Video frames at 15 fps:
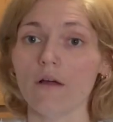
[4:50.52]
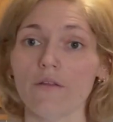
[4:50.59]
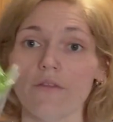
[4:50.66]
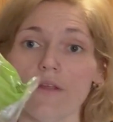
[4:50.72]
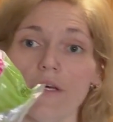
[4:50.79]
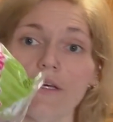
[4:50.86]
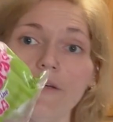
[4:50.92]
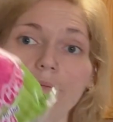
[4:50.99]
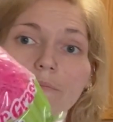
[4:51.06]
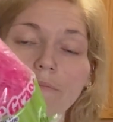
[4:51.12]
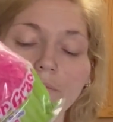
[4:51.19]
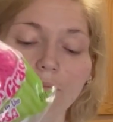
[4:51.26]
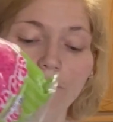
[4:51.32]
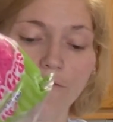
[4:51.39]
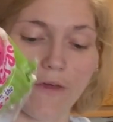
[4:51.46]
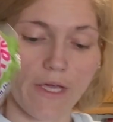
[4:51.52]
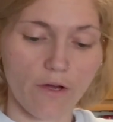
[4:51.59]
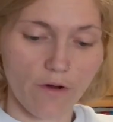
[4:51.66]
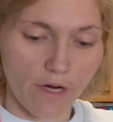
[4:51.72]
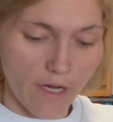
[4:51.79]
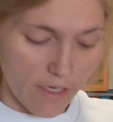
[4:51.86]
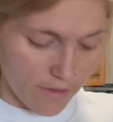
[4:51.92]
The fake
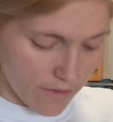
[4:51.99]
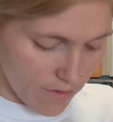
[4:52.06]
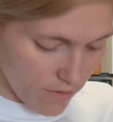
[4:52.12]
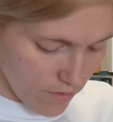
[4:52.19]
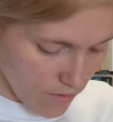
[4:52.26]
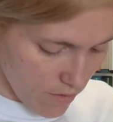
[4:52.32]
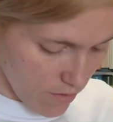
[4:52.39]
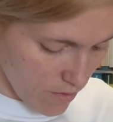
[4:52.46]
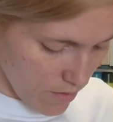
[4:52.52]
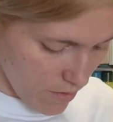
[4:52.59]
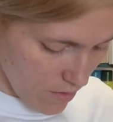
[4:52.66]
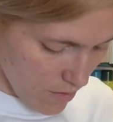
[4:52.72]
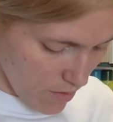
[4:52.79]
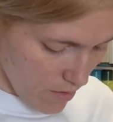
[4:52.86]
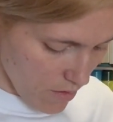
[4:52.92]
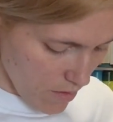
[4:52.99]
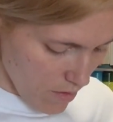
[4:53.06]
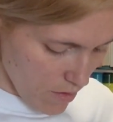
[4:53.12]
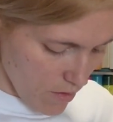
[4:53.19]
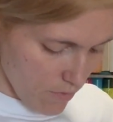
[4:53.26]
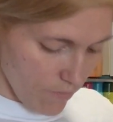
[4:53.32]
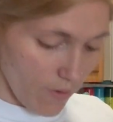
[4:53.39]
grass.
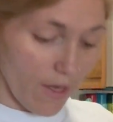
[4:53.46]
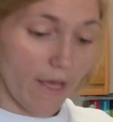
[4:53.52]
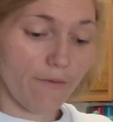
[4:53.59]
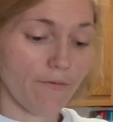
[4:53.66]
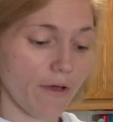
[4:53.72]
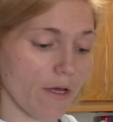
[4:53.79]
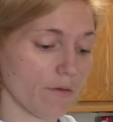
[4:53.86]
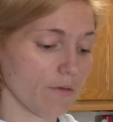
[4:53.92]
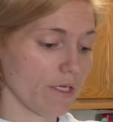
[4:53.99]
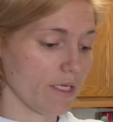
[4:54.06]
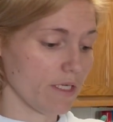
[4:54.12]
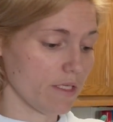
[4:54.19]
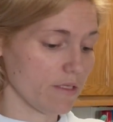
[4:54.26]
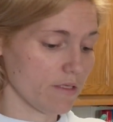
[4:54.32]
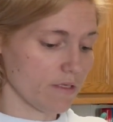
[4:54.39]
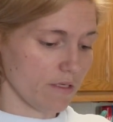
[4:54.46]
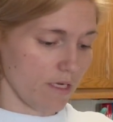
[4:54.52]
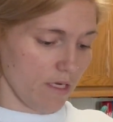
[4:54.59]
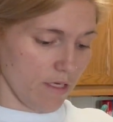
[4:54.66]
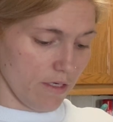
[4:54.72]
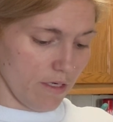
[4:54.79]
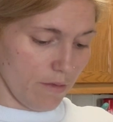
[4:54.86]
I found these,
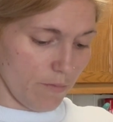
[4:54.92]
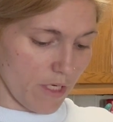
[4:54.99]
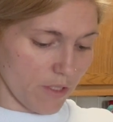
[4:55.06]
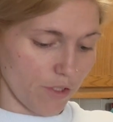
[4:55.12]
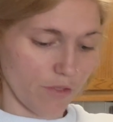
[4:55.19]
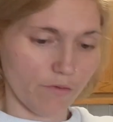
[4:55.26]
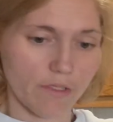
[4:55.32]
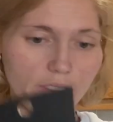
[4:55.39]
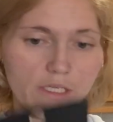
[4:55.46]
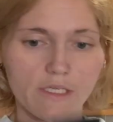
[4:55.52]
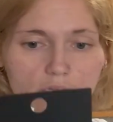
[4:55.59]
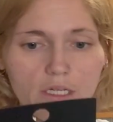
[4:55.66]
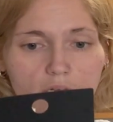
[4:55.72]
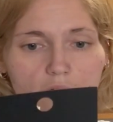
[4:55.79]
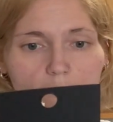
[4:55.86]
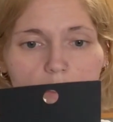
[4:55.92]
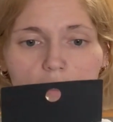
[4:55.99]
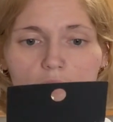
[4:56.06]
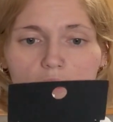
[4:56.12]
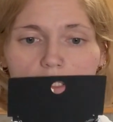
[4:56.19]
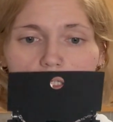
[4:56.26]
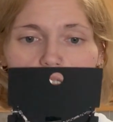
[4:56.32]
and I'm actually really excited
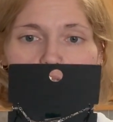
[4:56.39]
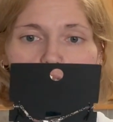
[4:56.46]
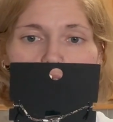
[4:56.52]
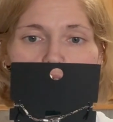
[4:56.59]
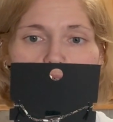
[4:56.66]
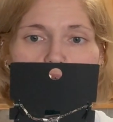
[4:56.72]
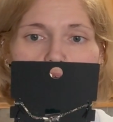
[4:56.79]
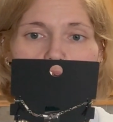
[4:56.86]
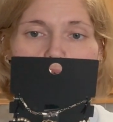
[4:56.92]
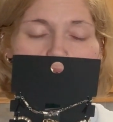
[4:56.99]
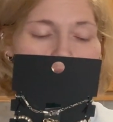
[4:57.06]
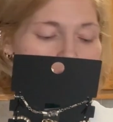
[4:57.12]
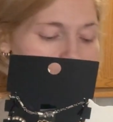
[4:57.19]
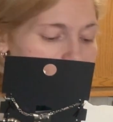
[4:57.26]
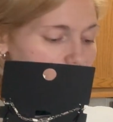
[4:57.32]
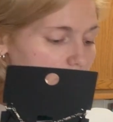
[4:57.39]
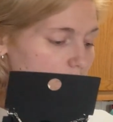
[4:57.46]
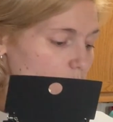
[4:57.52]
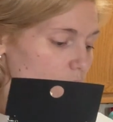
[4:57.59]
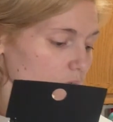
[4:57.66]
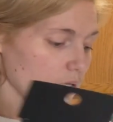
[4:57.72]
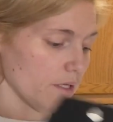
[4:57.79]
about these. They
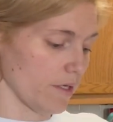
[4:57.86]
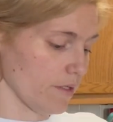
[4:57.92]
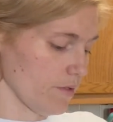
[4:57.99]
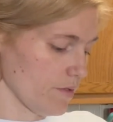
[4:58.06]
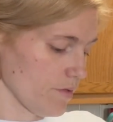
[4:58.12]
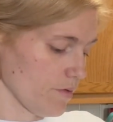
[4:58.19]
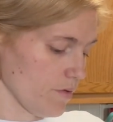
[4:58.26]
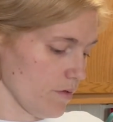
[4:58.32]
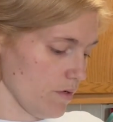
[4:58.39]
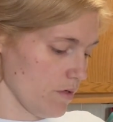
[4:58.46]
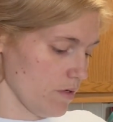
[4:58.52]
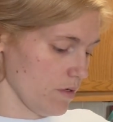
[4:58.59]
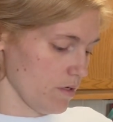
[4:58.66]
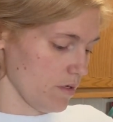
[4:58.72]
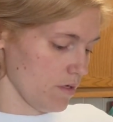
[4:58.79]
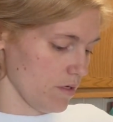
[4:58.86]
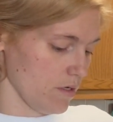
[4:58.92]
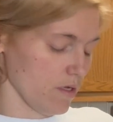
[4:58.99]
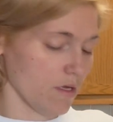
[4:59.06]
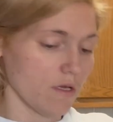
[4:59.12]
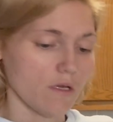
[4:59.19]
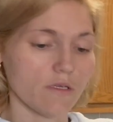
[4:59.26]
were on clearance.
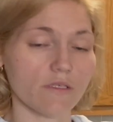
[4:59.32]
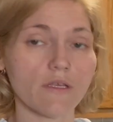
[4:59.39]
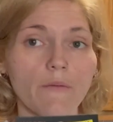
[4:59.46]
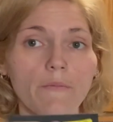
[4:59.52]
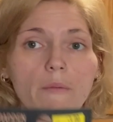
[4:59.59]
some